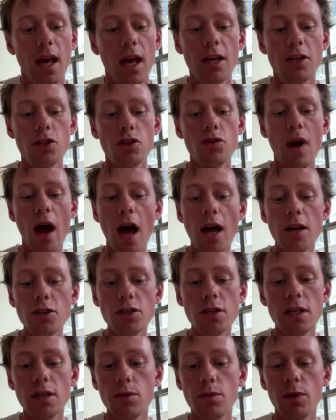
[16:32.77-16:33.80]
a
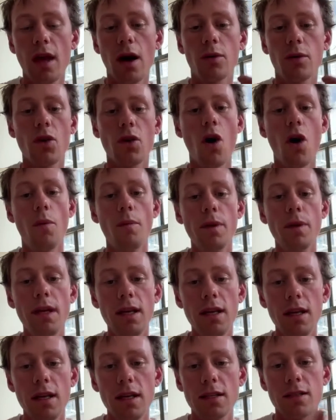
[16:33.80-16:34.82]
tragedy without
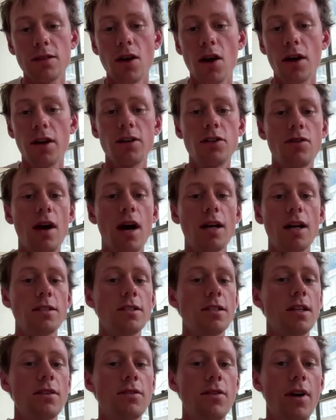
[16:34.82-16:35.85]
comedy is not a
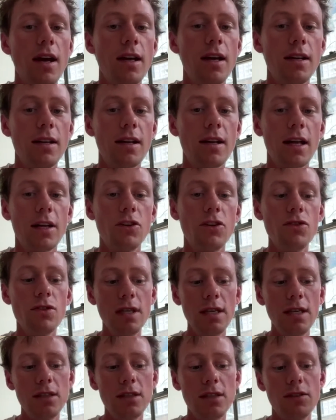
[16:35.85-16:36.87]
tragedy, right? Like you
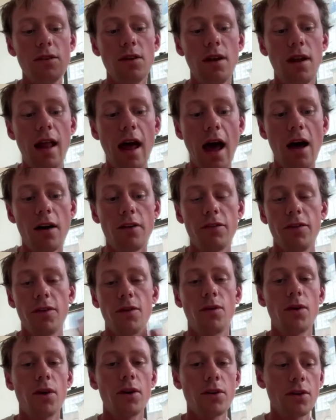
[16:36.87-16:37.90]
need to laugh in
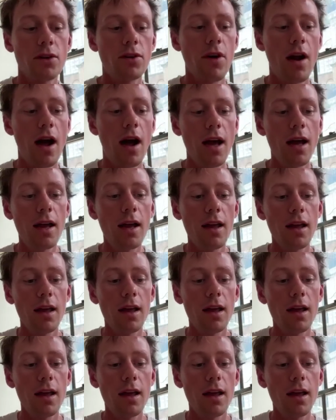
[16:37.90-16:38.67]
order to cry.